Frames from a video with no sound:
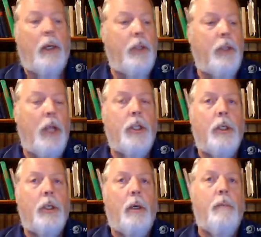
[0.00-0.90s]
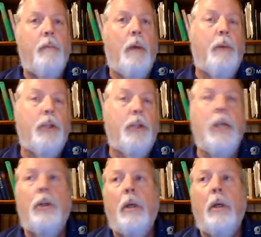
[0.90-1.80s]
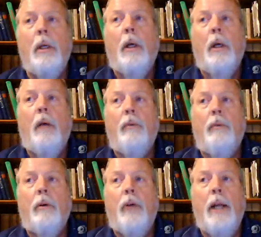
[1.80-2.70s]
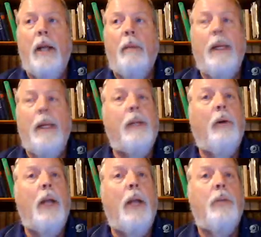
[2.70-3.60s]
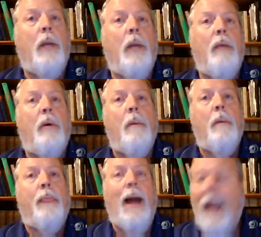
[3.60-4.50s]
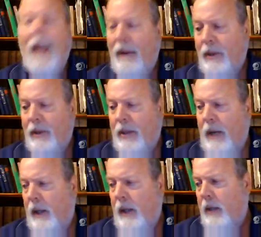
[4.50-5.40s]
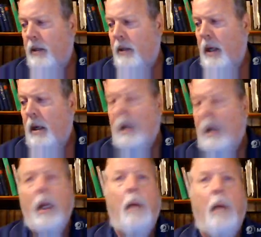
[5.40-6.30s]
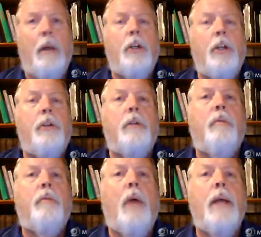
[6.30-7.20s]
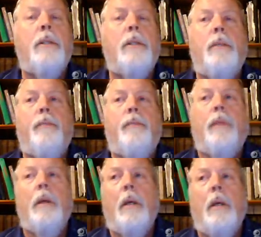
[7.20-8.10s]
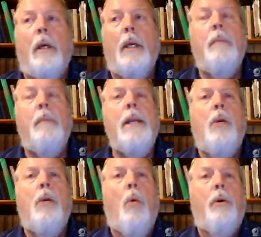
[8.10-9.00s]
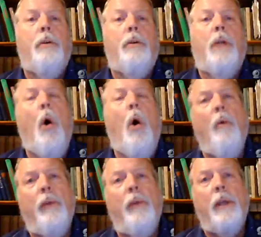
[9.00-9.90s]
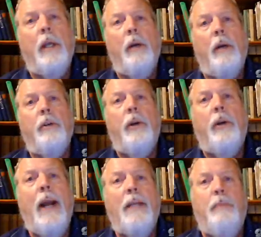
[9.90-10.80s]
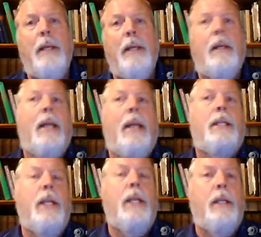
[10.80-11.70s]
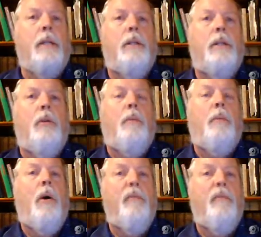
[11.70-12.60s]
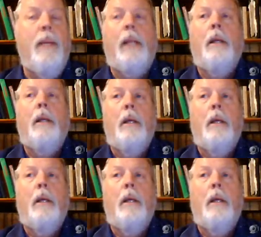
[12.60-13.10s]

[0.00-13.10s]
such a procedure of training men at the graduate level. I'll have to say this, that among churches of Christ, in many quarters over the years, there has been a tendency on the part of many